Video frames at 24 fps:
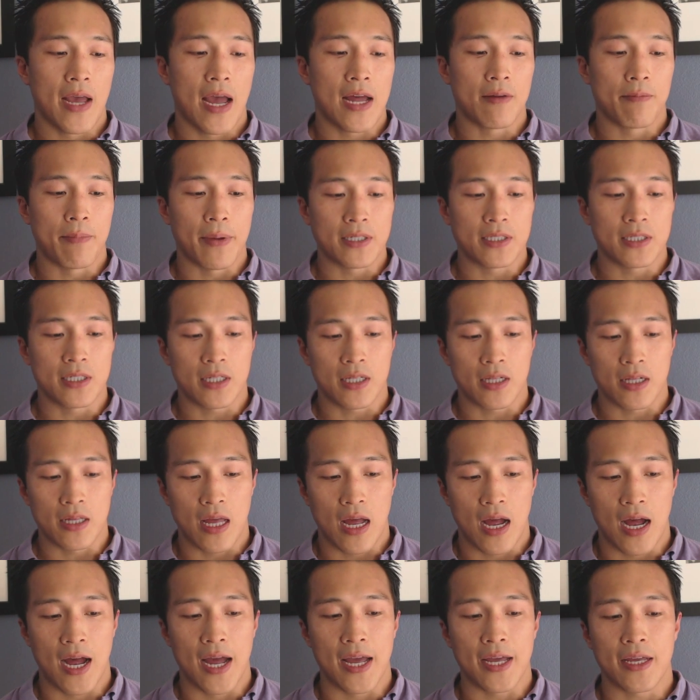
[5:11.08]
We had to
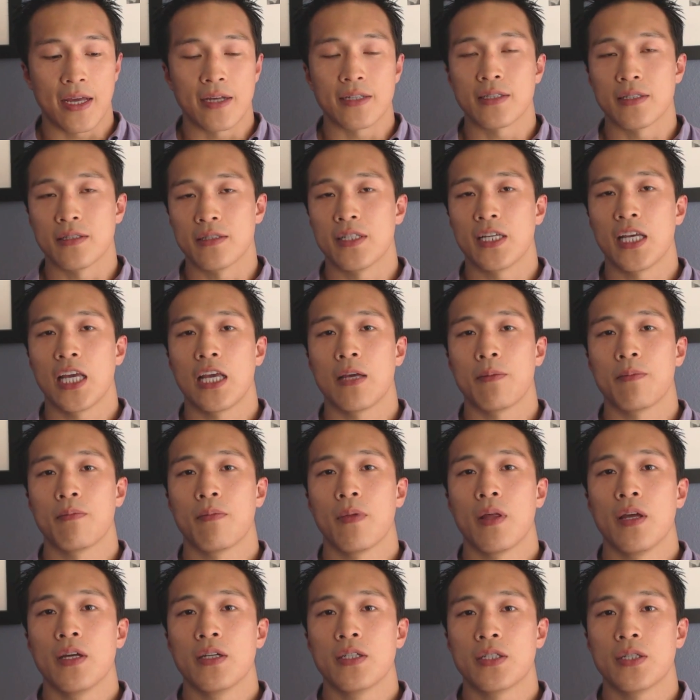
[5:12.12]
basically hike as a
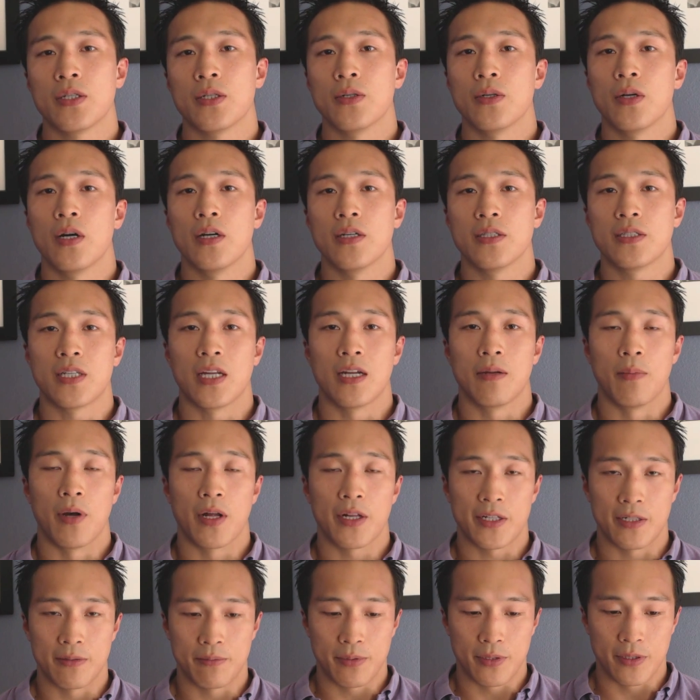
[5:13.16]
team to
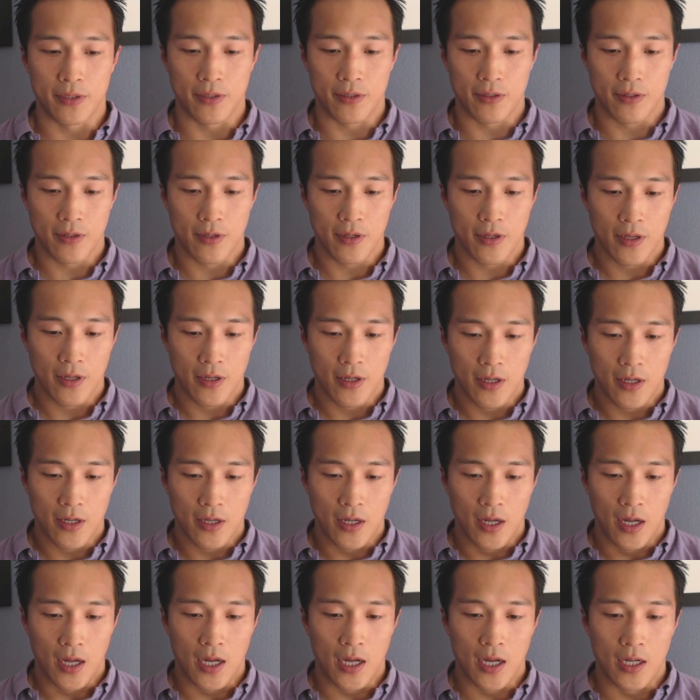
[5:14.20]
Santa Monica
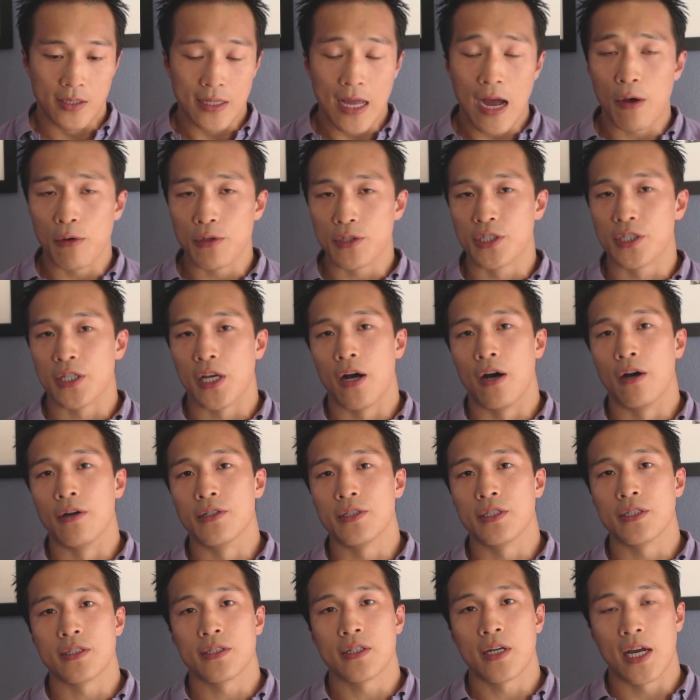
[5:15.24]
Pier. That was
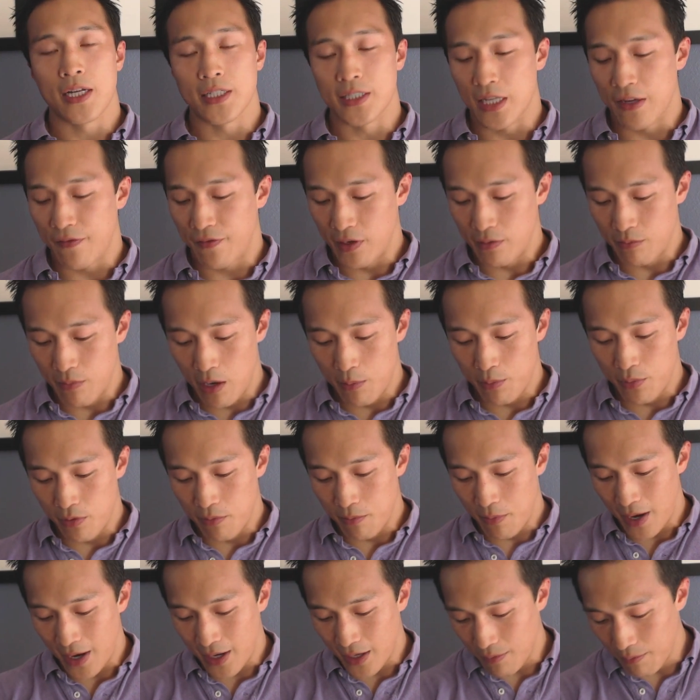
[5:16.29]
challenging. I definitely
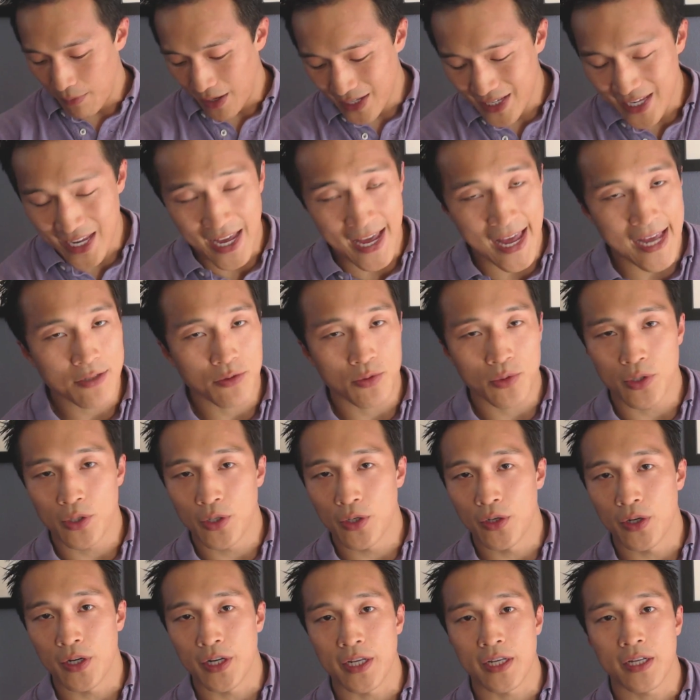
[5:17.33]
remember my calves
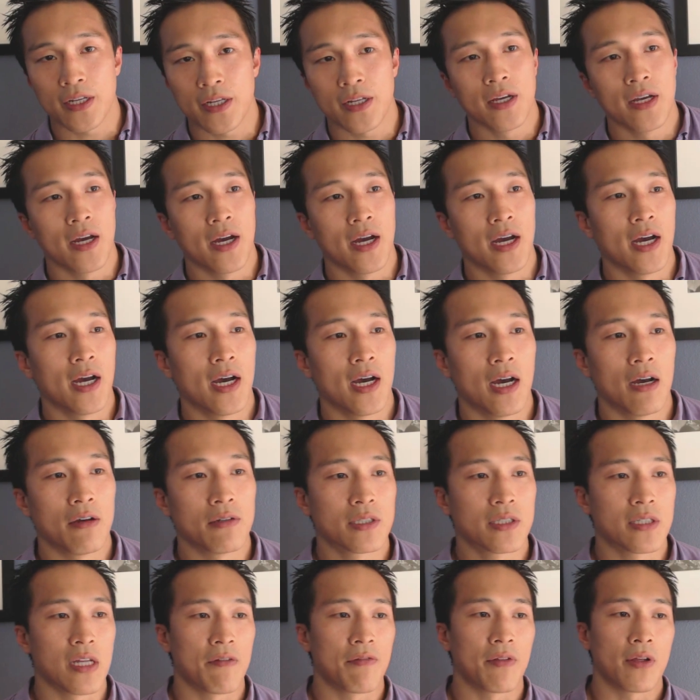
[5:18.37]
were hurting.
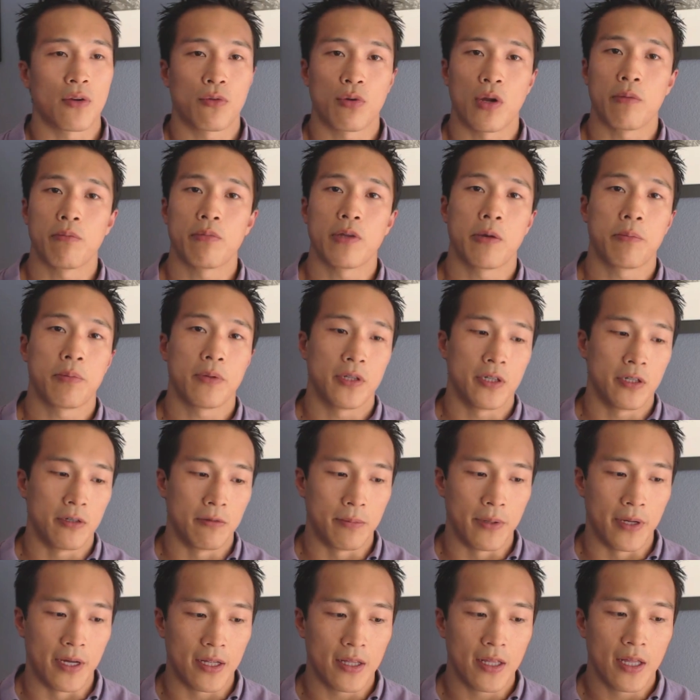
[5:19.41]
I was definitely cramping up a
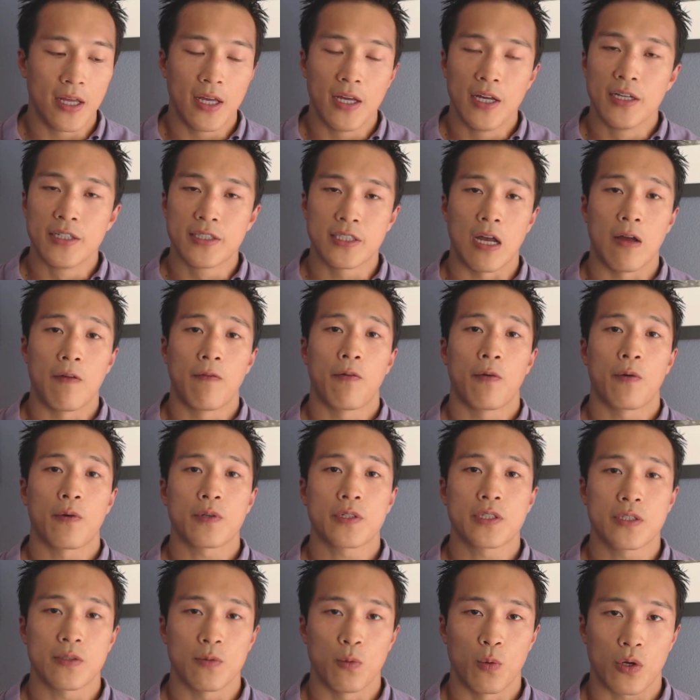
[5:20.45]
little bit. Some
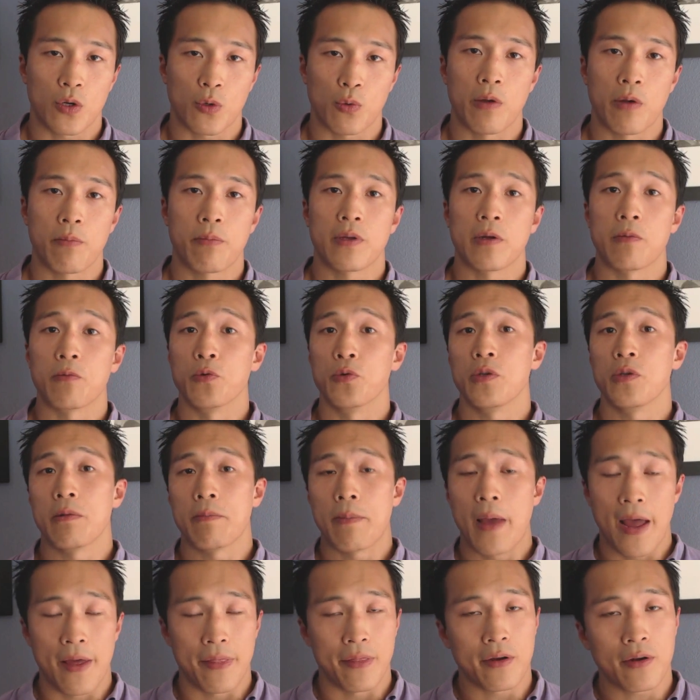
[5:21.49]
folks were cramping up
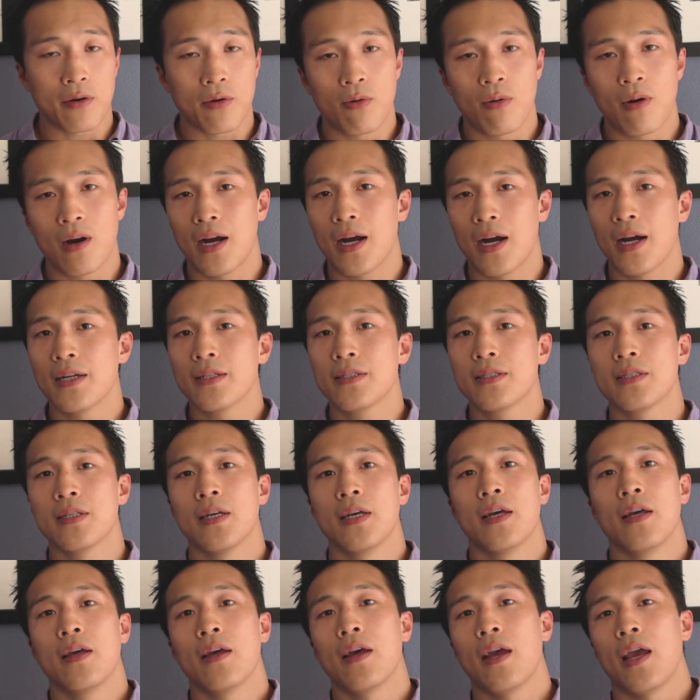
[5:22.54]
really bad in their
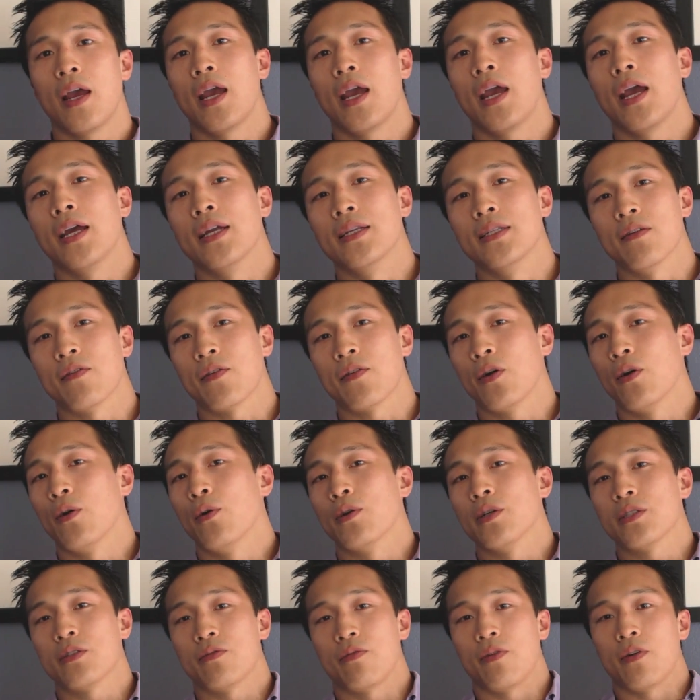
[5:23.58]
quads. And of
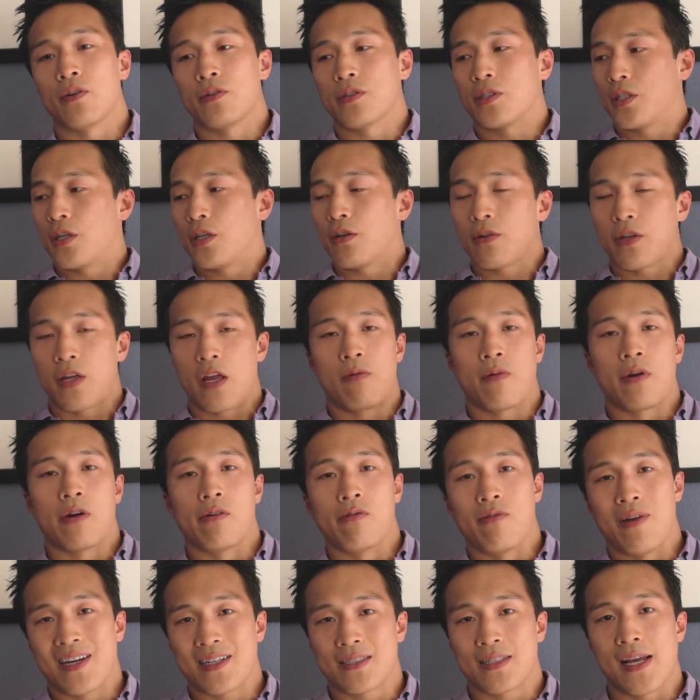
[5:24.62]
course, we were still
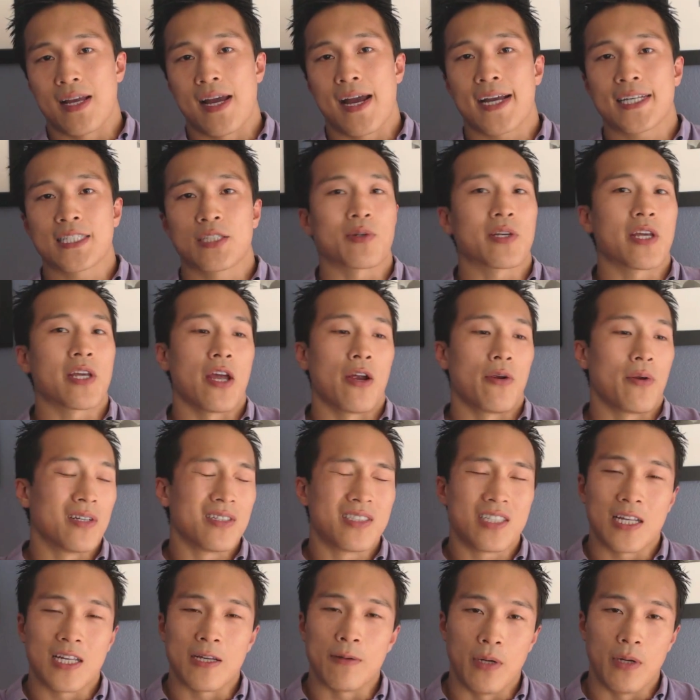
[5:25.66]
carrying our rucksacks. We're
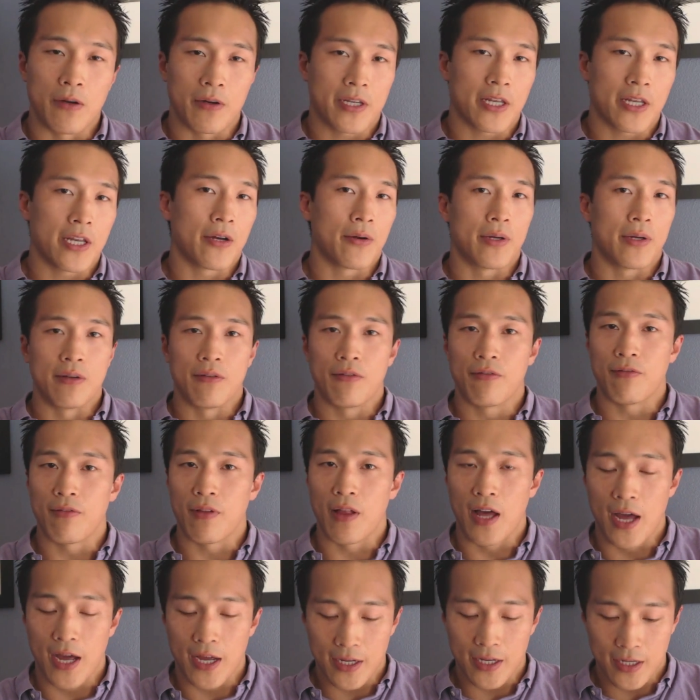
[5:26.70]
carrying a team weight, we're carrying
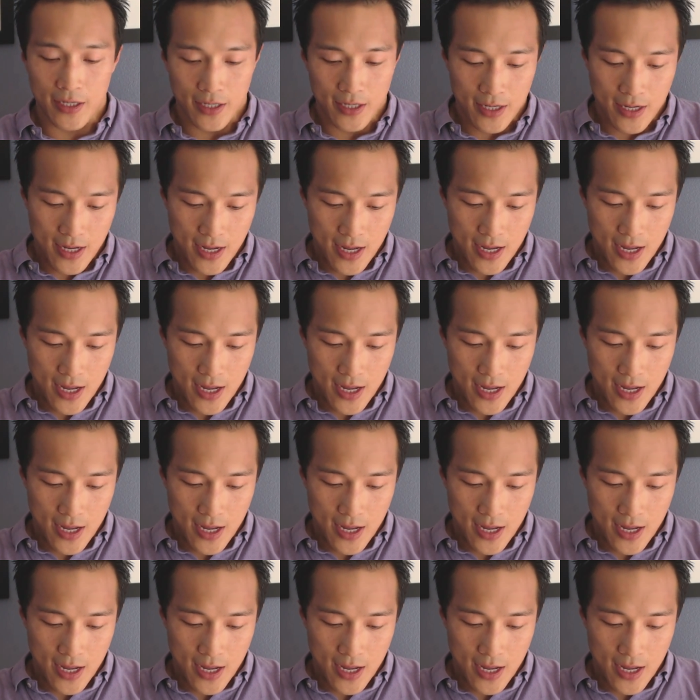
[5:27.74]
a flag.